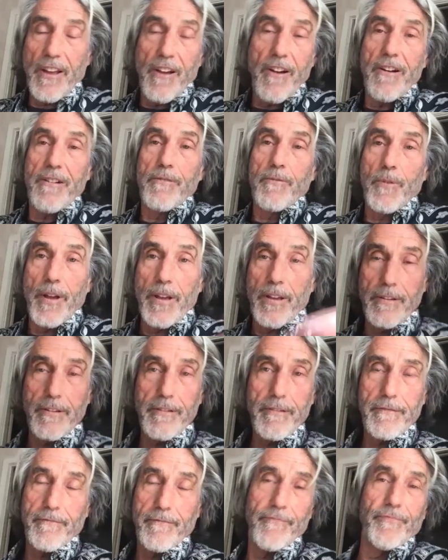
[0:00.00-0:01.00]
They are awake.
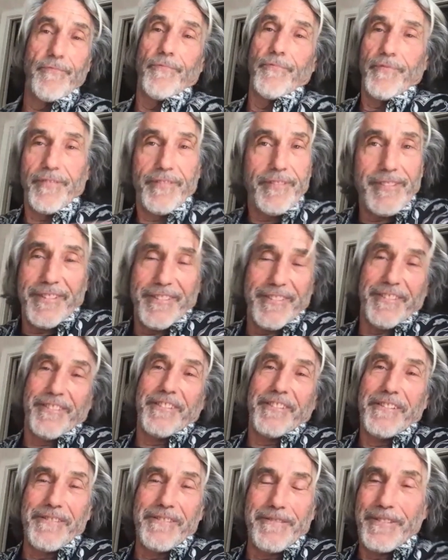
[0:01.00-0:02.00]

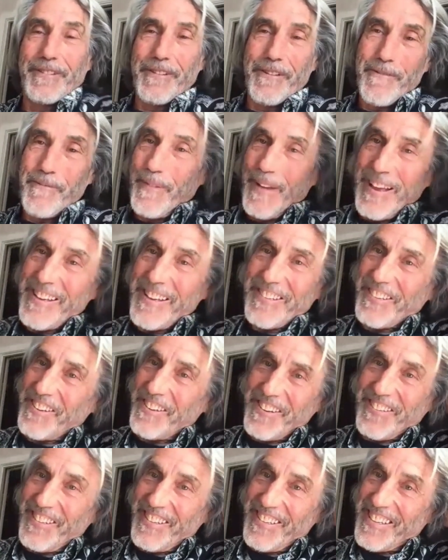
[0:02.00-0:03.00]
So
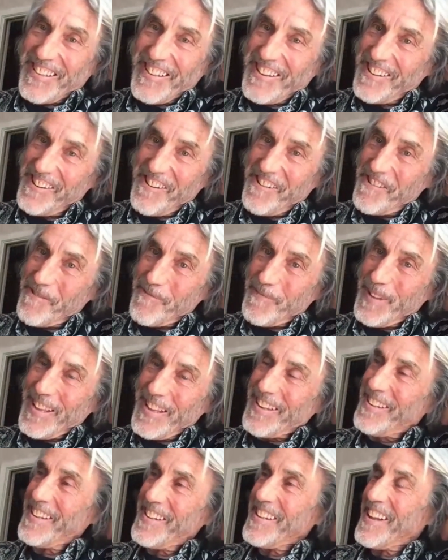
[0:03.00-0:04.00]
basically, you know what I
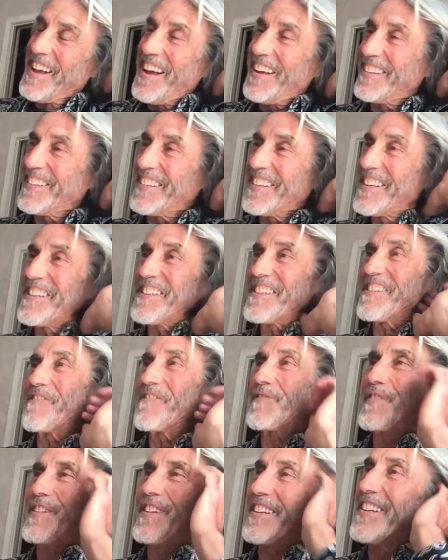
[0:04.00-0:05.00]
mean? At least
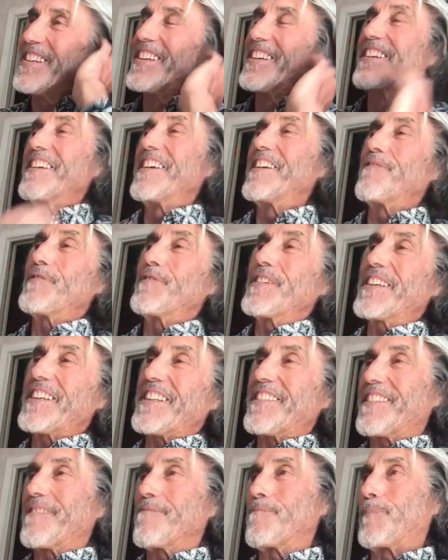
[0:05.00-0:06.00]
if you
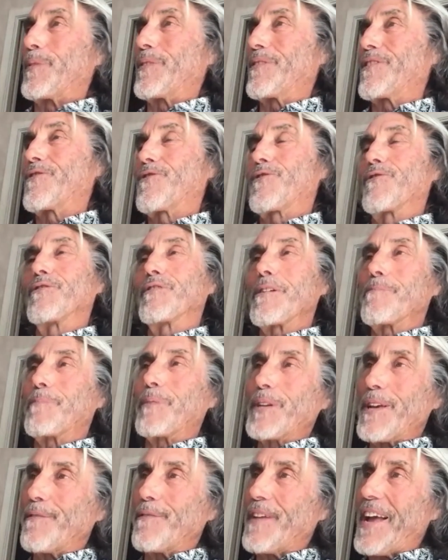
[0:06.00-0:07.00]
truly
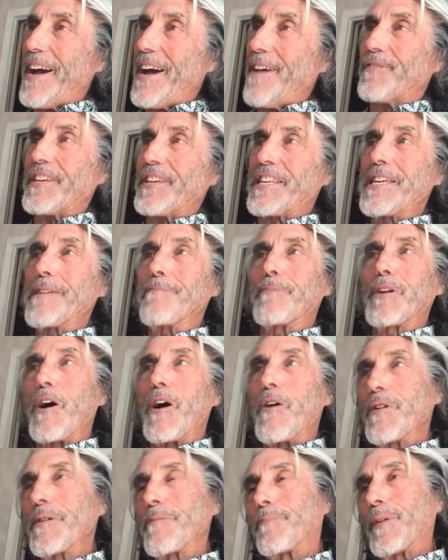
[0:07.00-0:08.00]
believe you have to keep
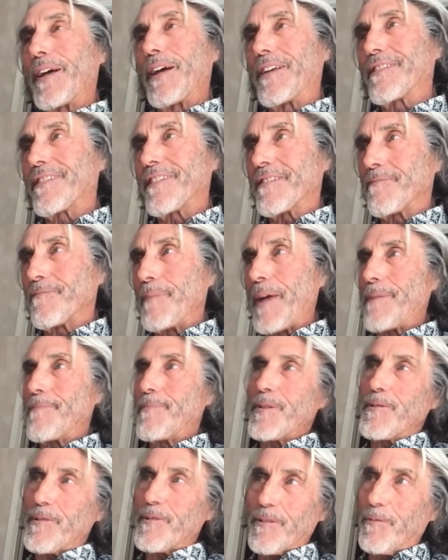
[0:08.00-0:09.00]
going places,
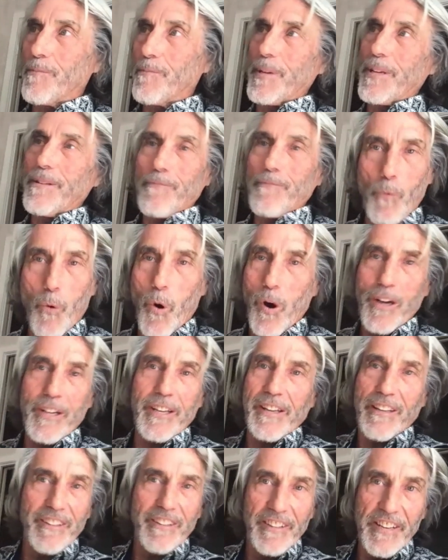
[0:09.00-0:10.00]
maybe you'll be
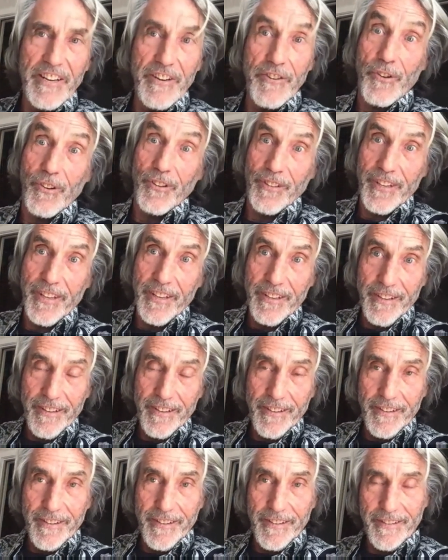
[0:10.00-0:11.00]
walking leisurely,
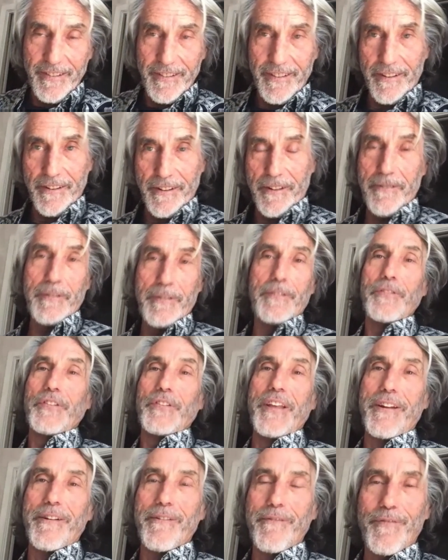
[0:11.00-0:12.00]

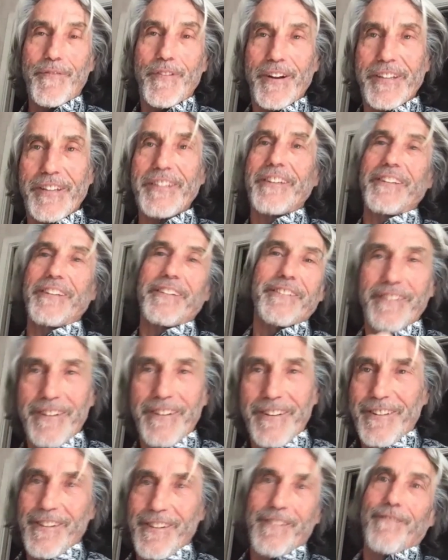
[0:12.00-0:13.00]
instead of fucking
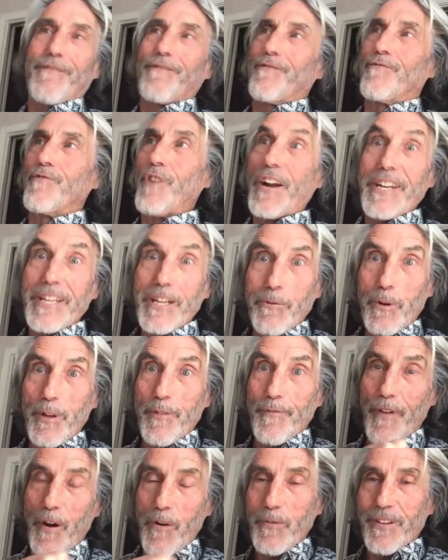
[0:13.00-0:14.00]
running with
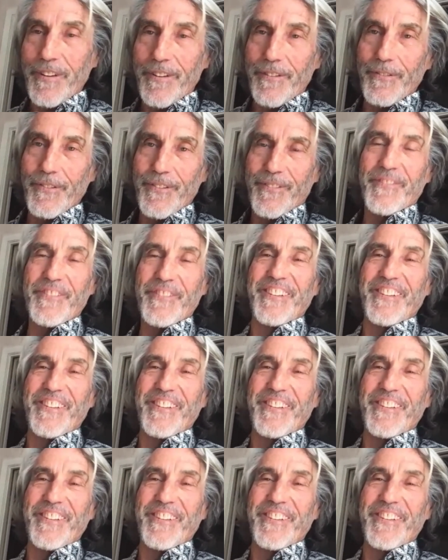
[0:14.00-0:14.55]
focus.